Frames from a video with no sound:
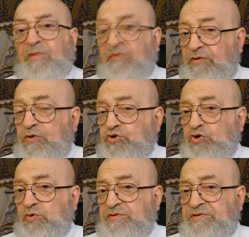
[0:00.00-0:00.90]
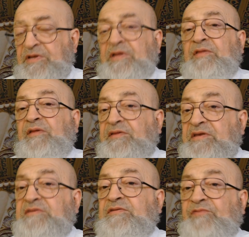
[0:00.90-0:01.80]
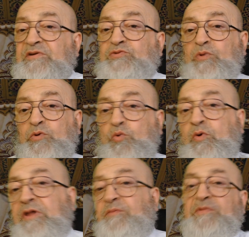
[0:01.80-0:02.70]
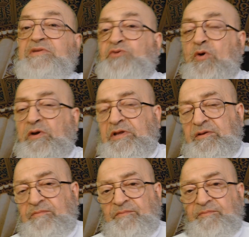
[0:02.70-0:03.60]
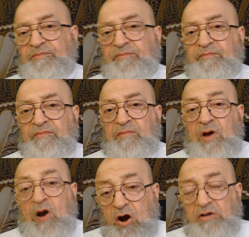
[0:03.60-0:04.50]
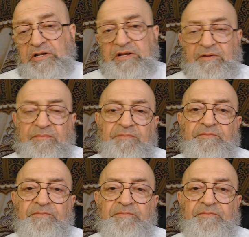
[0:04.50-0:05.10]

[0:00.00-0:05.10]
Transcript: The video shows that he is the first one who hit me strongly. Hardly.